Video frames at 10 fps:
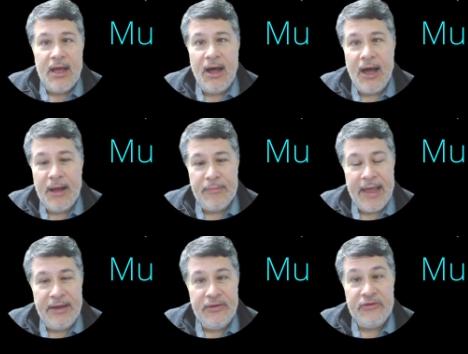
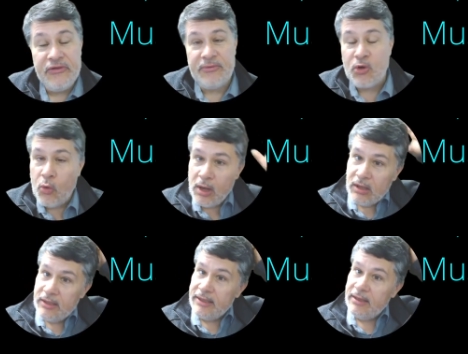and uses some
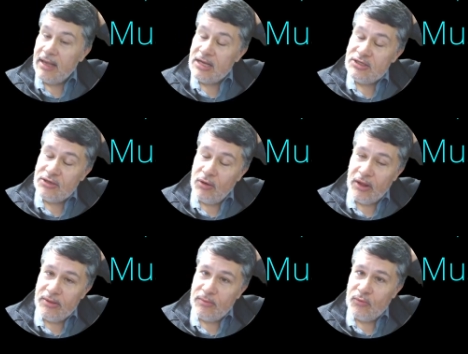quality, as you call
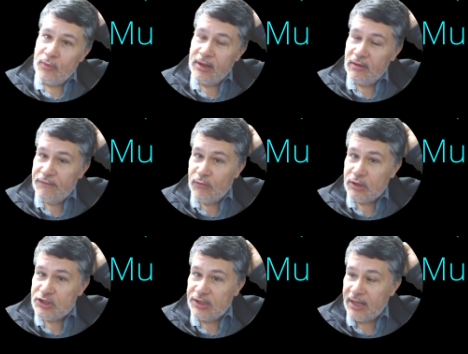them, Wheel of
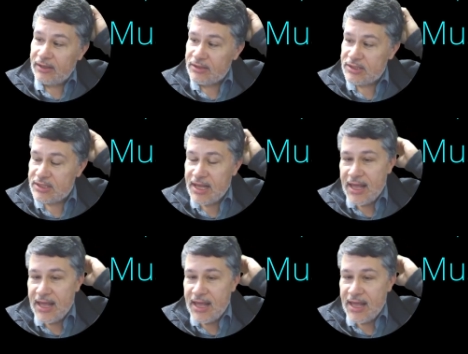Fortune letters,